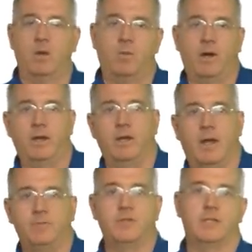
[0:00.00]
Why didn't
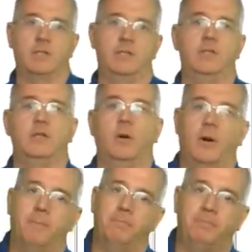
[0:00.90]
option sixty show
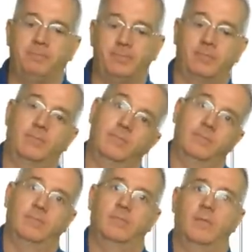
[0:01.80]
up?
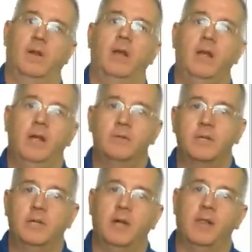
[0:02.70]
It was
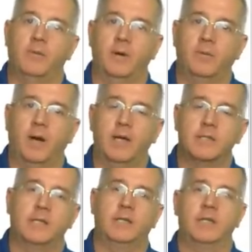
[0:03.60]
in the other one. Why
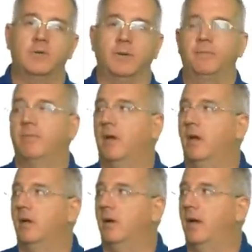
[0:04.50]
isn't it in this one?
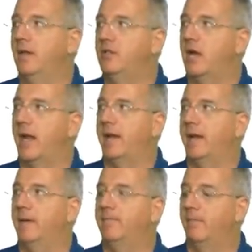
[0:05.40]
Go ahead and chat it
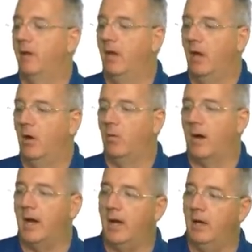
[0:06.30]
in.
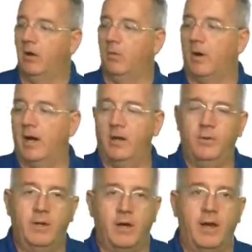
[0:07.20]
Why, oh why, do
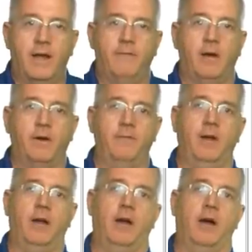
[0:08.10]
we not have op
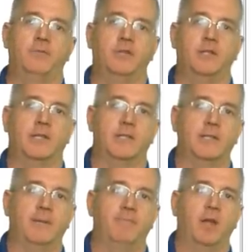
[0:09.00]
uh, option
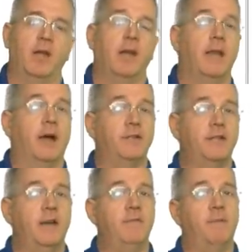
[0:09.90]
sixty? Now,
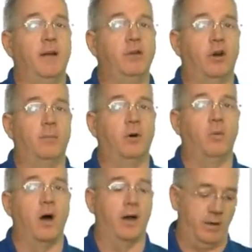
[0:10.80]
instead of my normal
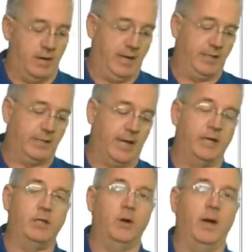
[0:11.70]
water, I decided
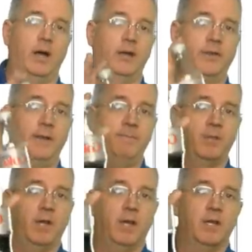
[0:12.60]
to go healthy.
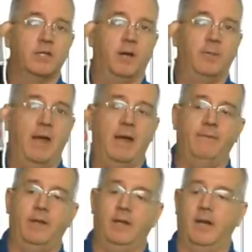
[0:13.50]
So I'm
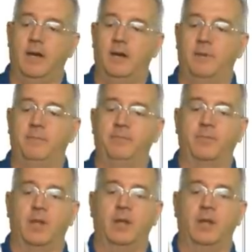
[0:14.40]
having um,